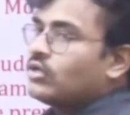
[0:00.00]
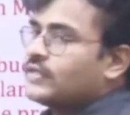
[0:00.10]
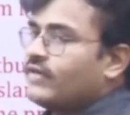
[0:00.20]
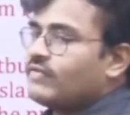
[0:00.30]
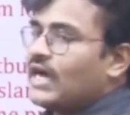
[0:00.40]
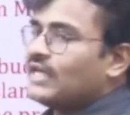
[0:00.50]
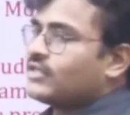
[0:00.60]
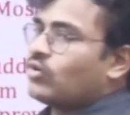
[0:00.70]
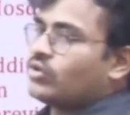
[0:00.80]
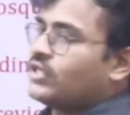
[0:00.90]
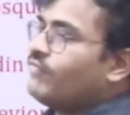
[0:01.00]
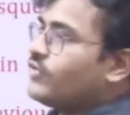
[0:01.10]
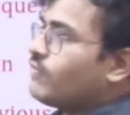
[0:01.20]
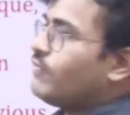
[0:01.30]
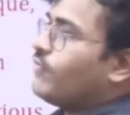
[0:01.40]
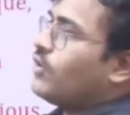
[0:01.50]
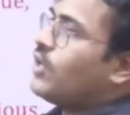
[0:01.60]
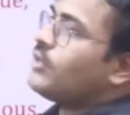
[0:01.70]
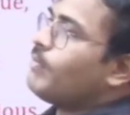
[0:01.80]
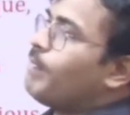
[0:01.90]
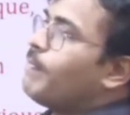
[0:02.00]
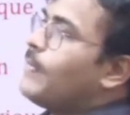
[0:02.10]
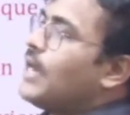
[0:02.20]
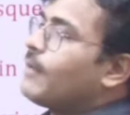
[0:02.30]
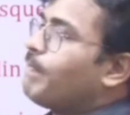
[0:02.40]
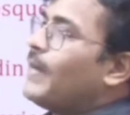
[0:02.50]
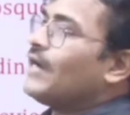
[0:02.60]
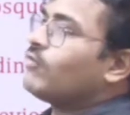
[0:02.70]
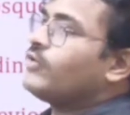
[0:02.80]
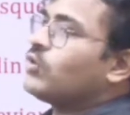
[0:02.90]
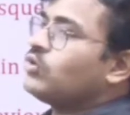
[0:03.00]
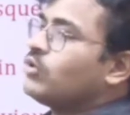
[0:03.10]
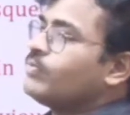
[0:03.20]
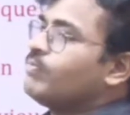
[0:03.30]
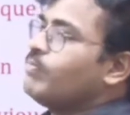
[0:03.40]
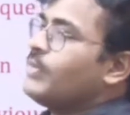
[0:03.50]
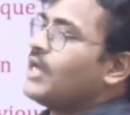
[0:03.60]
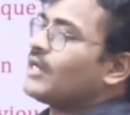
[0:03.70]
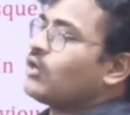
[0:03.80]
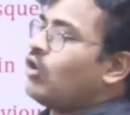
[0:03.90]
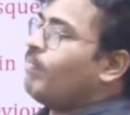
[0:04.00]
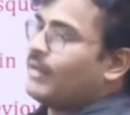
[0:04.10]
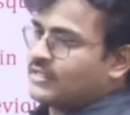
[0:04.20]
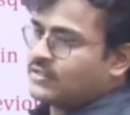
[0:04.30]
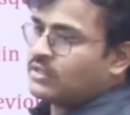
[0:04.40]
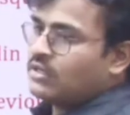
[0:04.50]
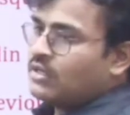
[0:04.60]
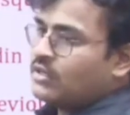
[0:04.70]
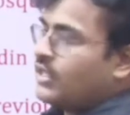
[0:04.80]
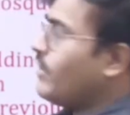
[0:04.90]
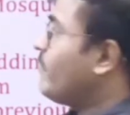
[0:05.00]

see, if they ask a question, which of the following are part of the Qutub Minar complex, then you